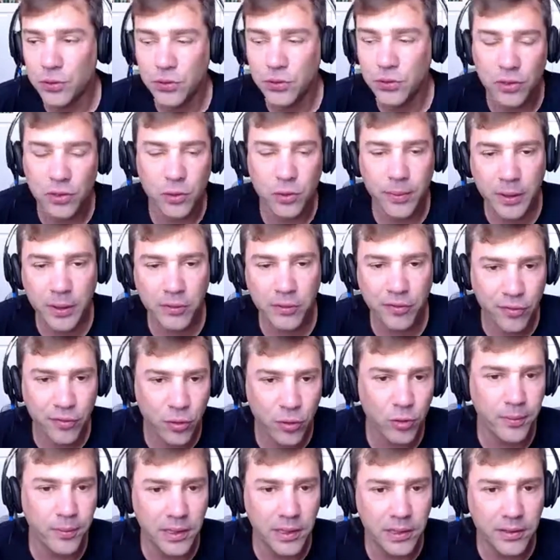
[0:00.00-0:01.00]
two, so about
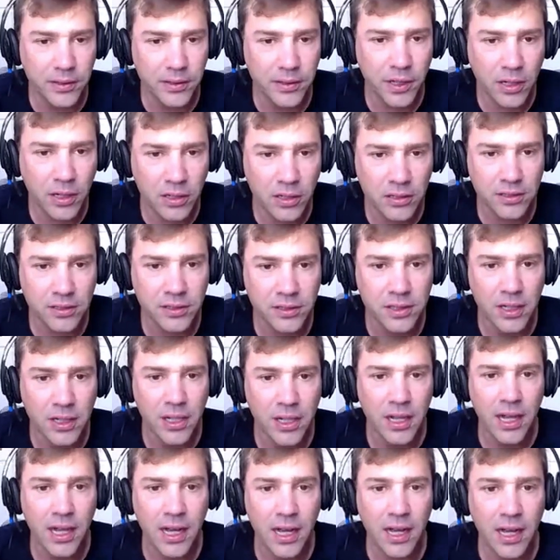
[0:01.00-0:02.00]
four million dollars.
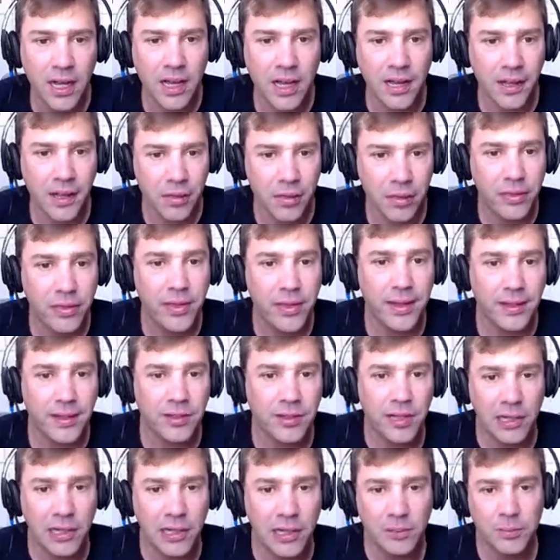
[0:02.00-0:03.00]
Uh, and that
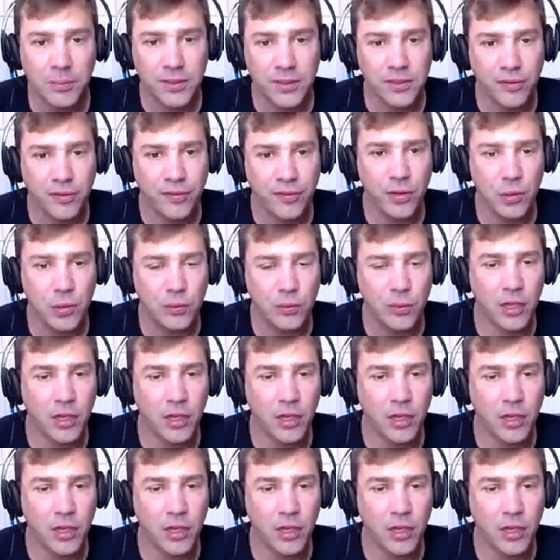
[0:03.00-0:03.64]
helped us fuel